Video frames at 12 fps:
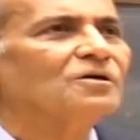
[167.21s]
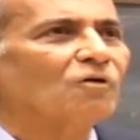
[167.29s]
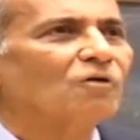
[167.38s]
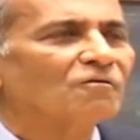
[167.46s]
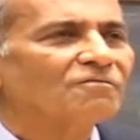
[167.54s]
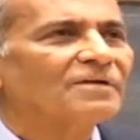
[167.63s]

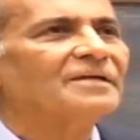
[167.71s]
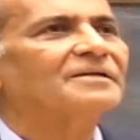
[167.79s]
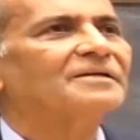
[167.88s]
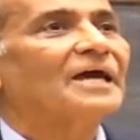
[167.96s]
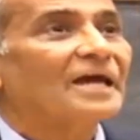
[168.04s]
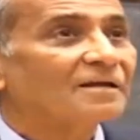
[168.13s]

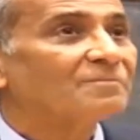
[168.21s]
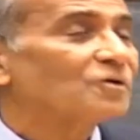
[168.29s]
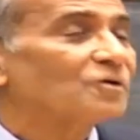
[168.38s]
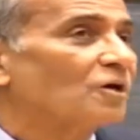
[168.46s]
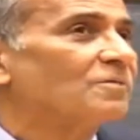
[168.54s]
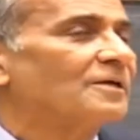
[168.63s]
conflict, and
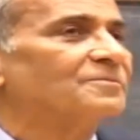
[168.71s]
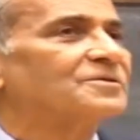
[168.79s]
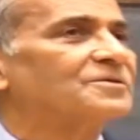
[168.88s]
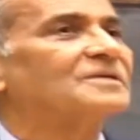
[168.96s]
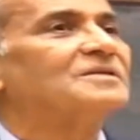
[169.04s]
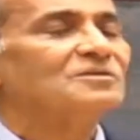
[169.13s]

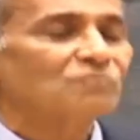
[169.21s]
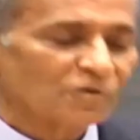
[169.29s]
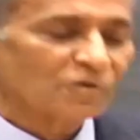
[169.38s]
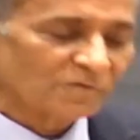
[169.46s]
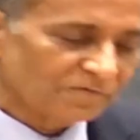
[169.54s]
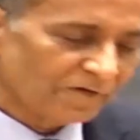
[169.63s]
problems. And this is
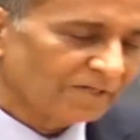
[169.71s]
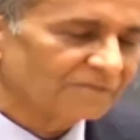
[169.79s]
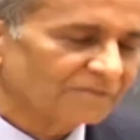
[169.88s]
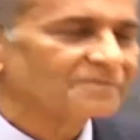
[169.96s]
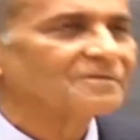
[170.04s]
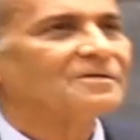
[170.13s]
what we
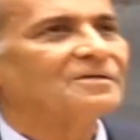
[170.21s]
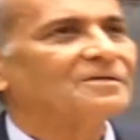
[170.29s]
face.